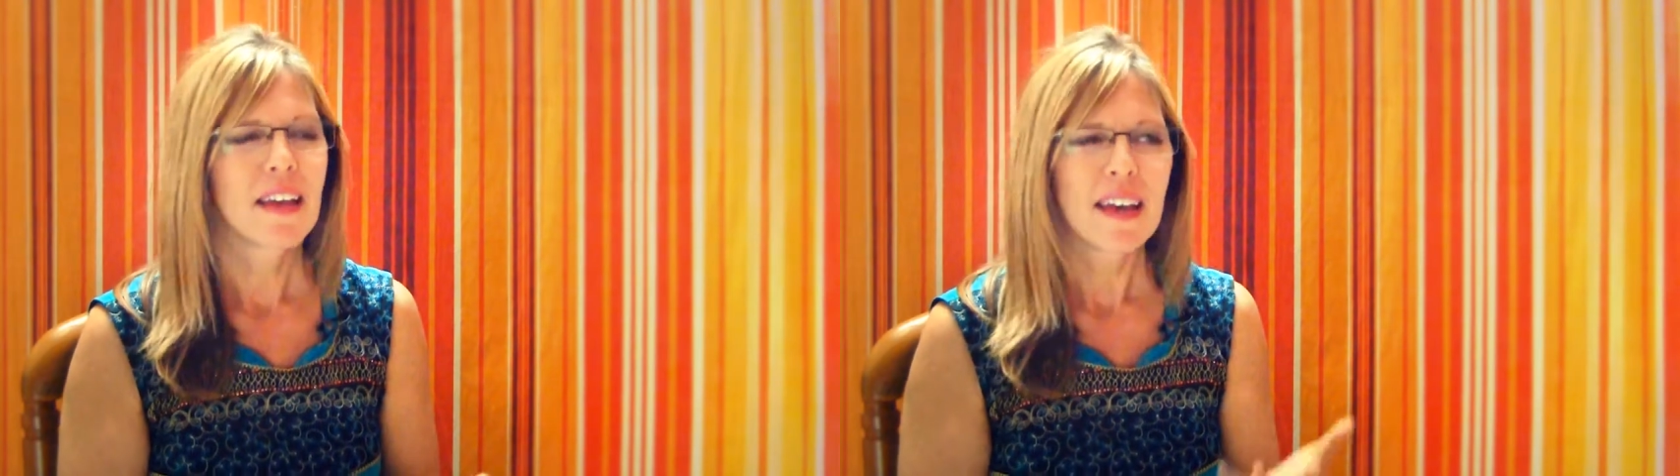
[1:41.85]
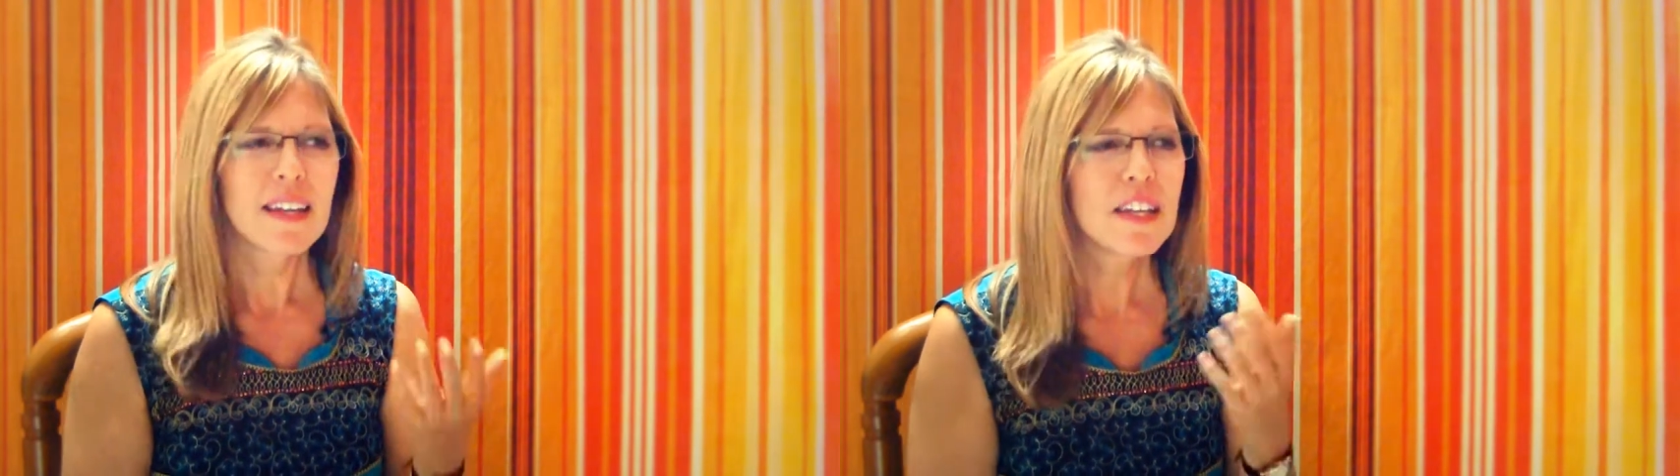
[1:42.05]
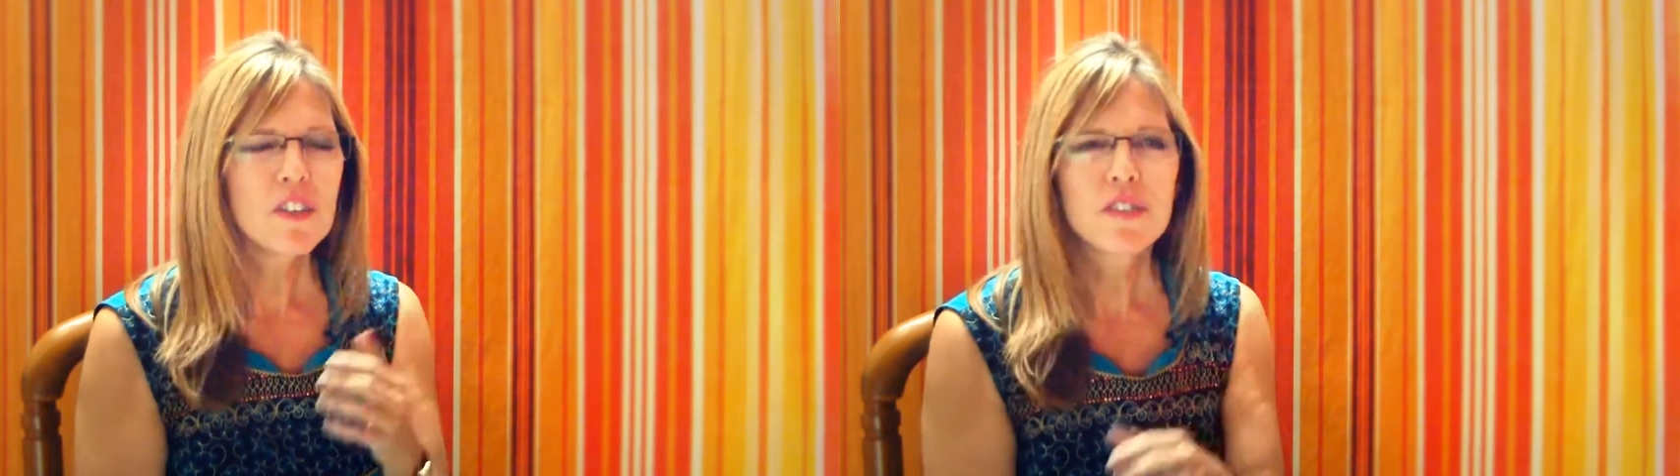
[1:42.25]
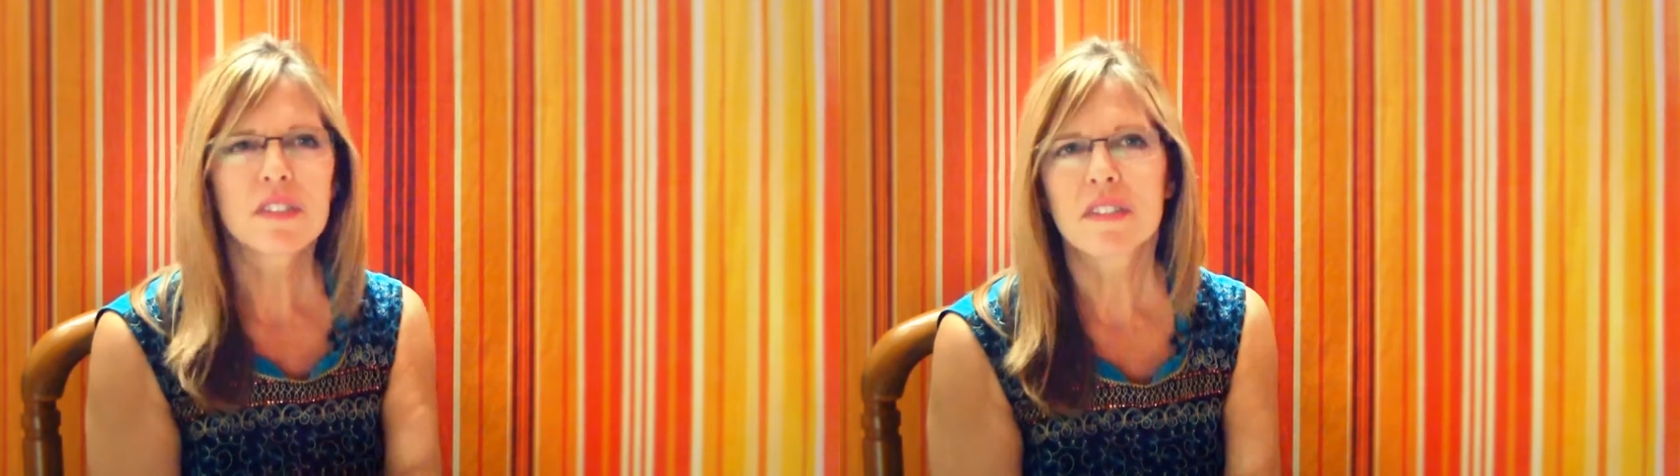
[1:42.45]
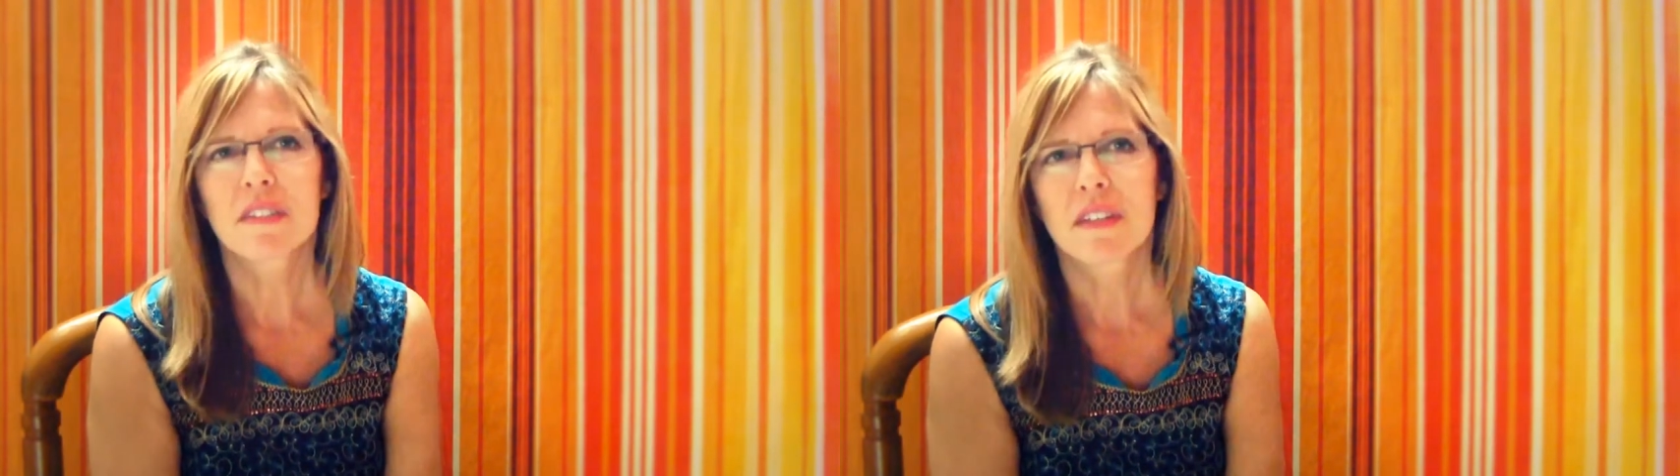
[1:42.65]
And He
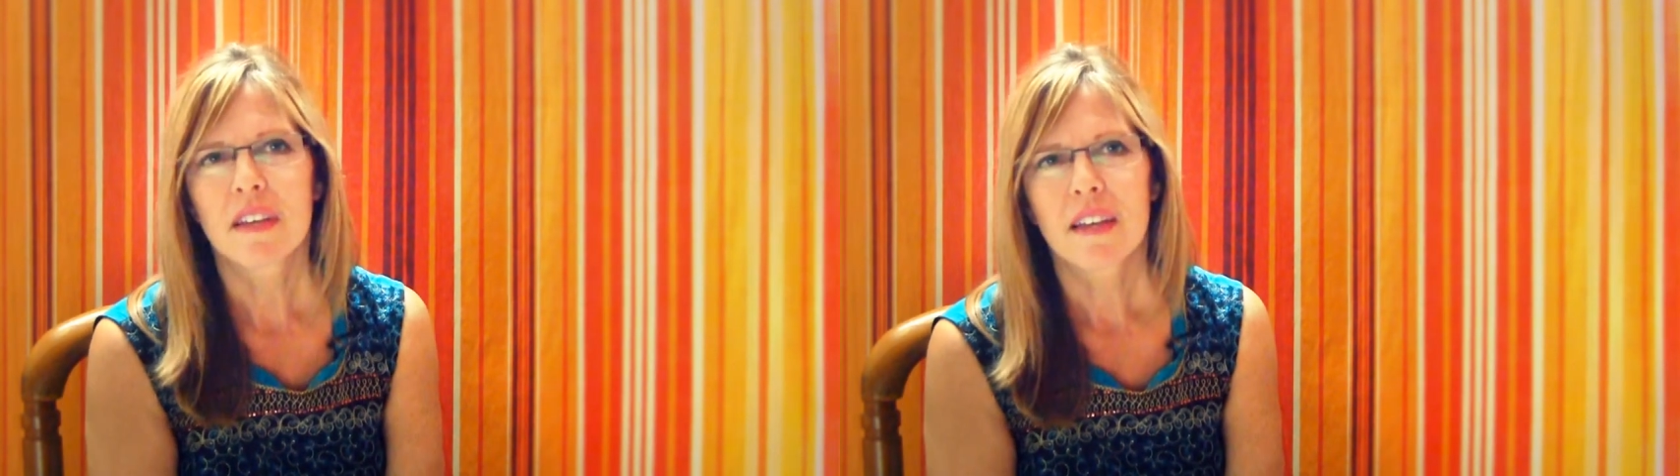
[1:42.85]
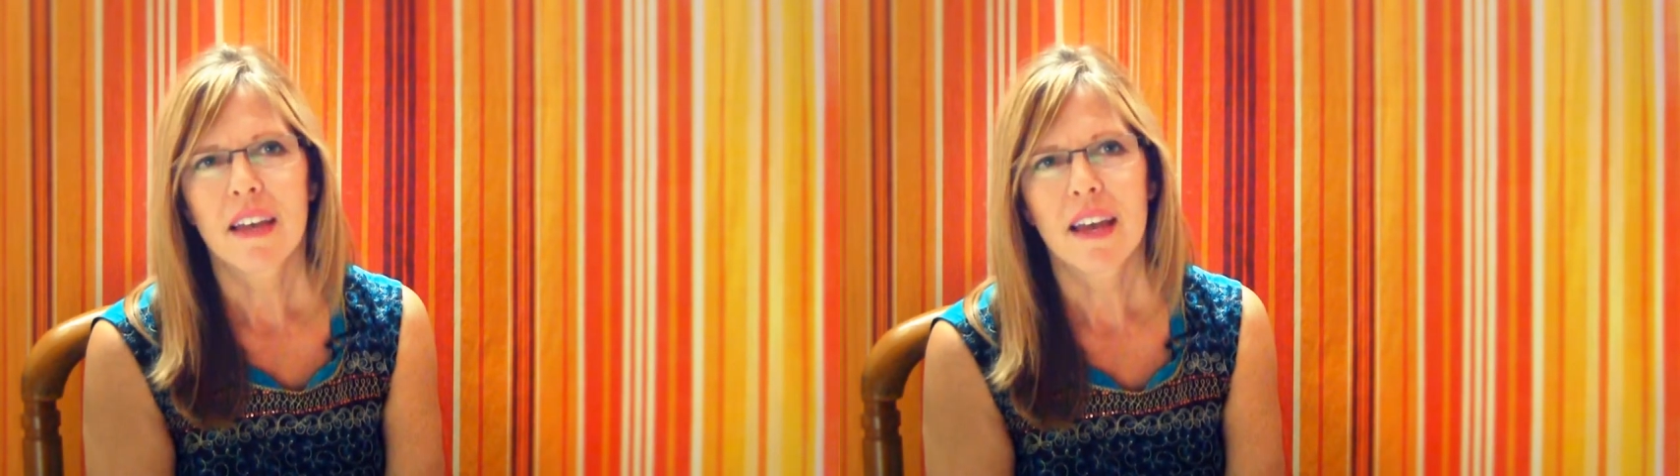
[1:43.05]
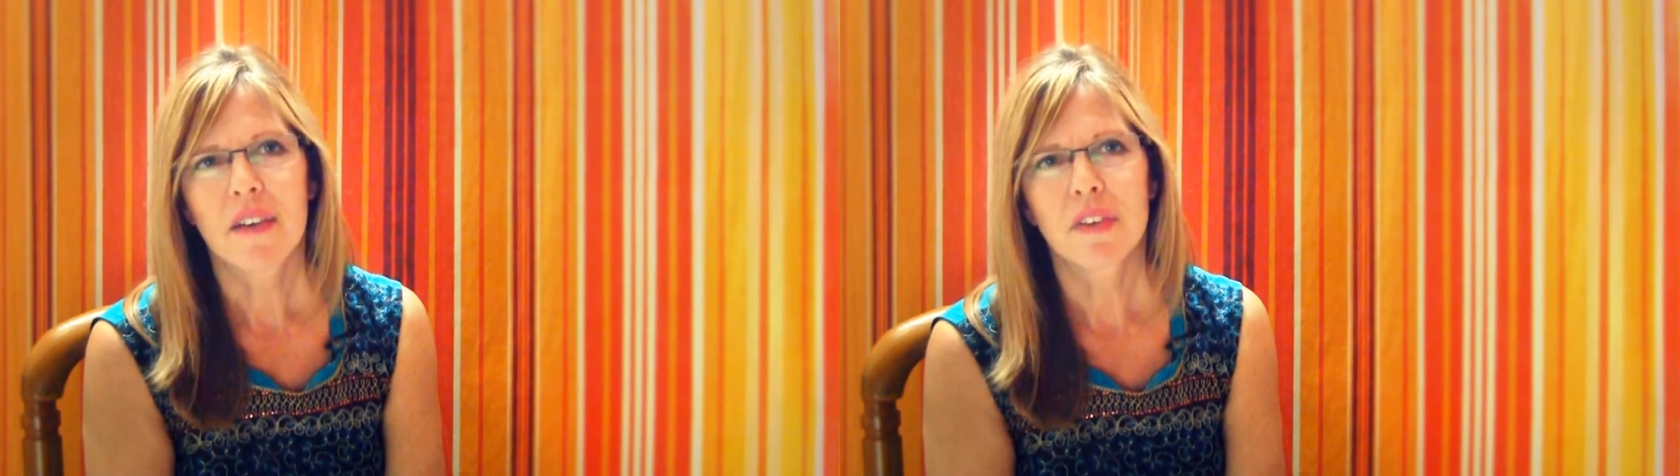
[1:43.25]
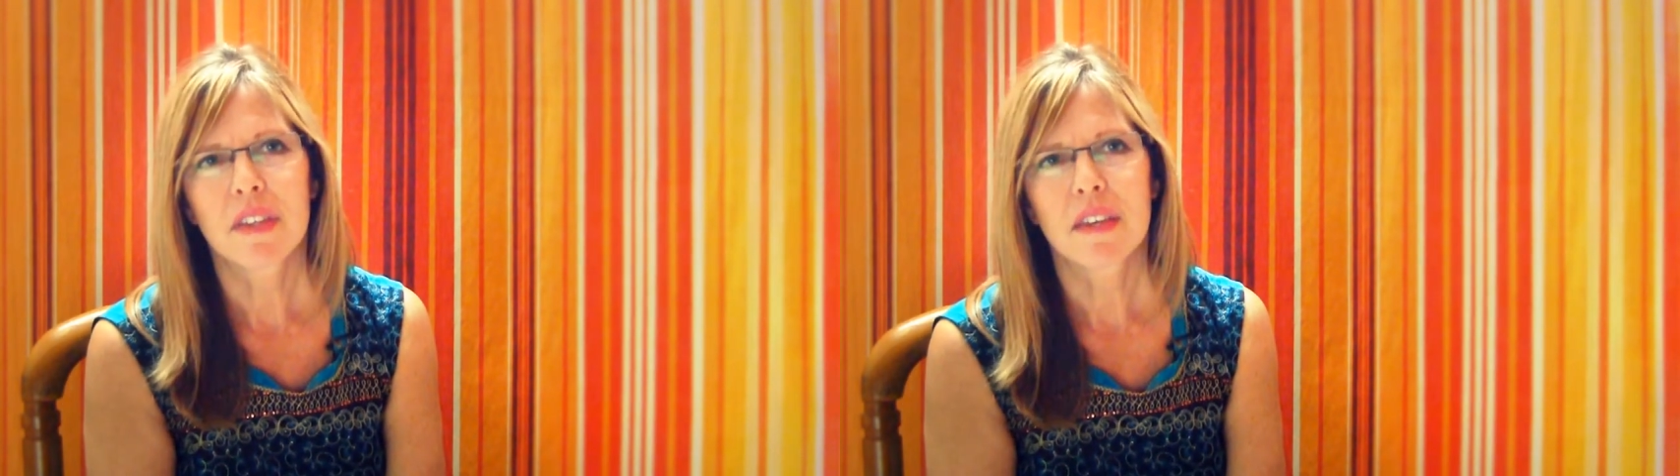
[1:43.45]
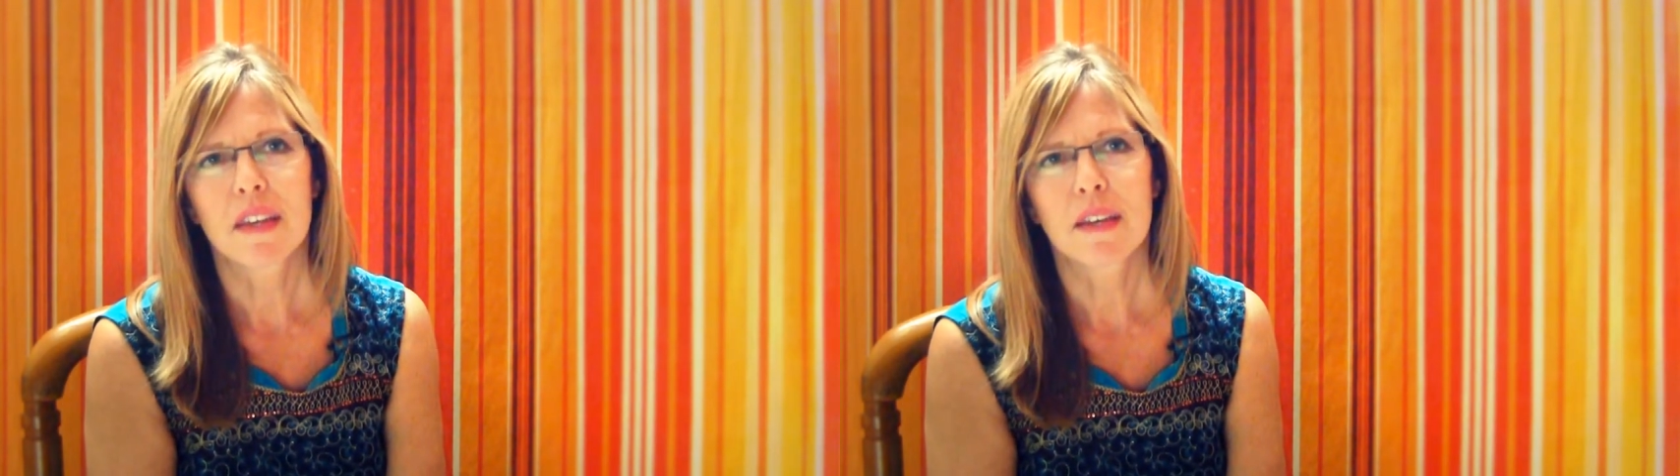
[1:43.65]
uses
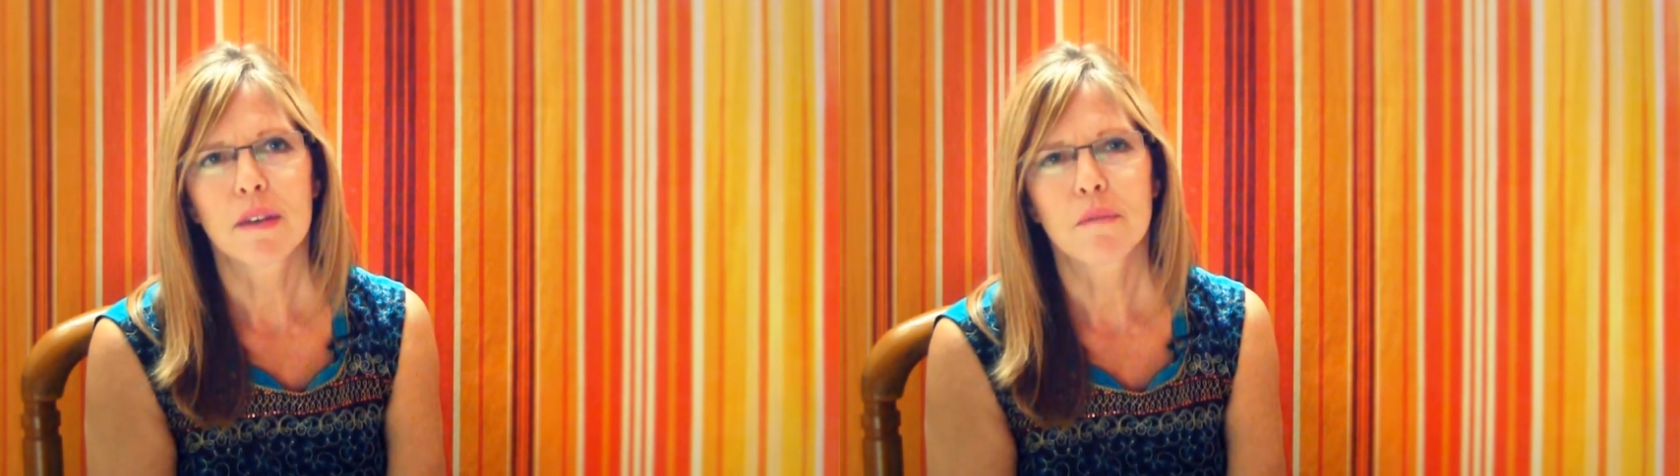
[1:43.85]
everything.